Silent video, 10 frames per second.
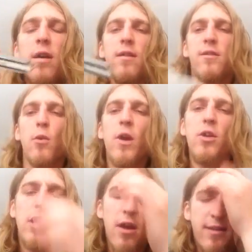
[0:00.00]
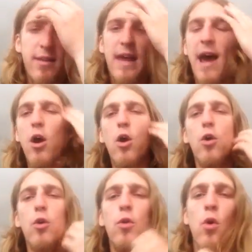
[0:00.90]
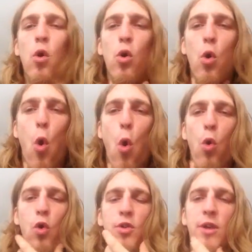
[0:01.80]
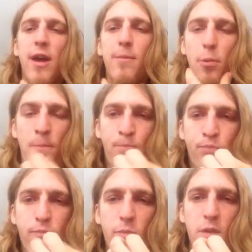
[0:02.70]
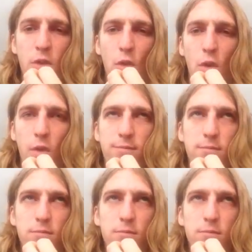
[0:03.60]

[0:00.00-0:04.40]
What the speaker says: So when you go to that oo or shape, your